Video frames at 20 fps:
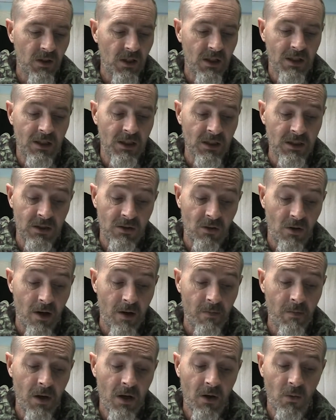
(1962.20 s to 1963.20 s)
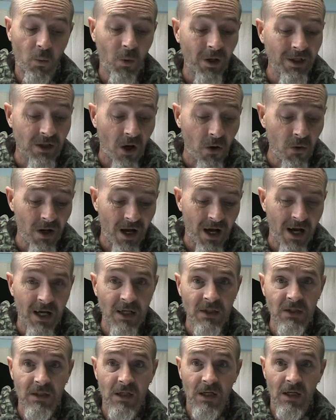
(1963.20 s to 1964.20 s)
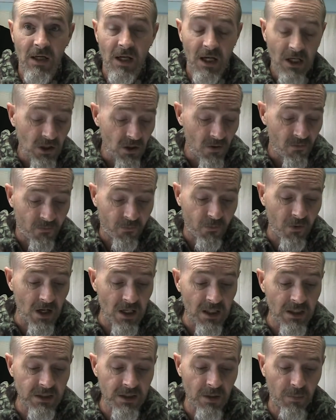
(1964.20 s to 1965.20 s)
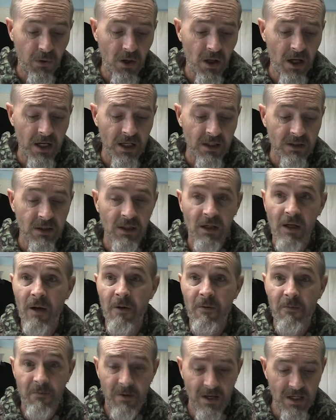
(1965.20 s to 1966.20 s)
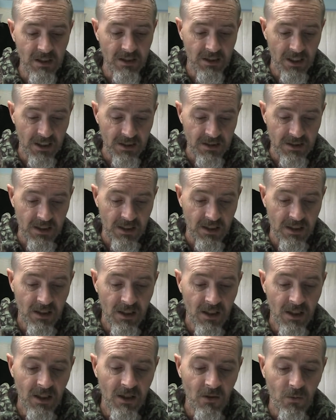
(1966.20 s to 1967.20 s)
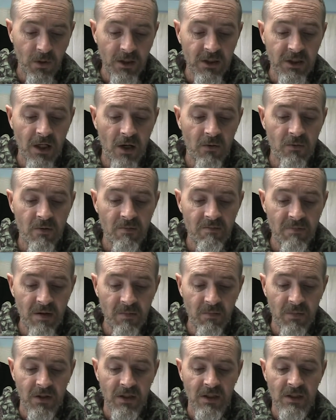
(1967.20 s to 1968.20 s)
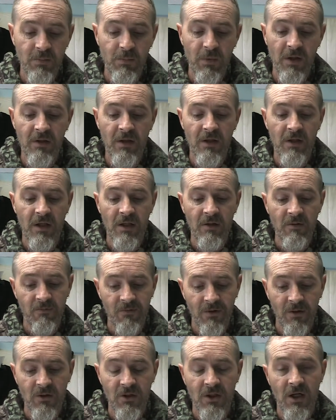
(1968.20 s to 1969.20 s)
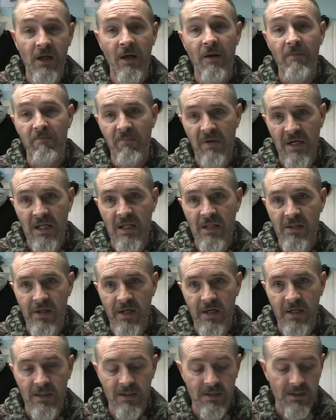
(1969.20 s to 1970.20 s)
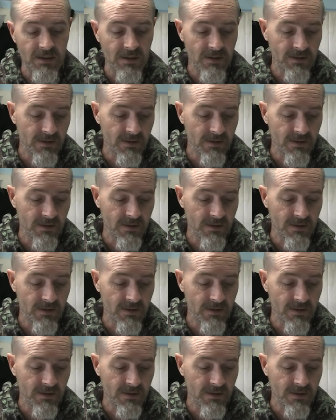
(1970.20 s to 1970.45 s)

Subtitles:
This time we don't ask and you freely supply it. Fantastic. We shall remember this method in future. Many thanks.